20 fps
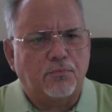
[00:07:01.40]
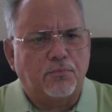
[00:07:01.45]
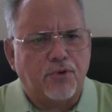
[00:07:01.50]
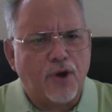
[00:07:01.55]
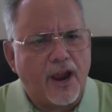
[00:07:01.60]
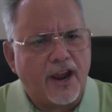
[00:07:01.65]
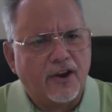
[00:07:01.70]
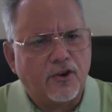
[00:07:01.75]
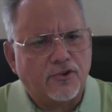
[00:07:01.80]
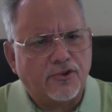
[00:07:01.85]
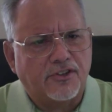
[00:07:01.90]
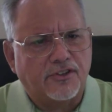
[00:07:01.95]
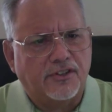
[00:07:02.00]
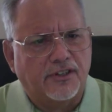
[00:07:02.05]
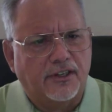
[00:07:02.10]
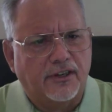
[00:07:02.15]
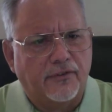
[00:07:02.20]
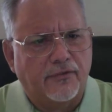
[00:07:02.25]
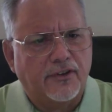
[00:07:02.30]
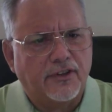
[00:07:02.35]
prior to
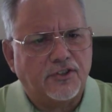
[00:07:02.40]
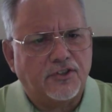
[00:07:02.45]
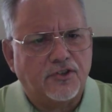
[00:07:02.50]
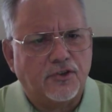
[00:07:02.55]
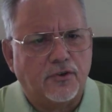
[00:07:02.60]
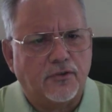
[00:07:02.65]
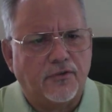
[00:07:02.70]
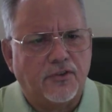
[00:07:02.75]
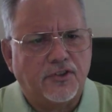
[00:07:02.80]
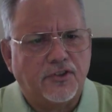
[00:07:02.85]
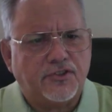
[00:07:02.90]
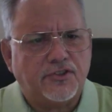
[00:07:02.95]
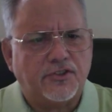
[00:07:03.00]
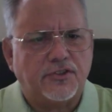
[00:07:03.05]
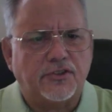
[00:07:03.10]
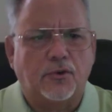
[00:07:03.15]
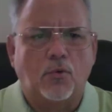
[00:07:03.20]
delivering service,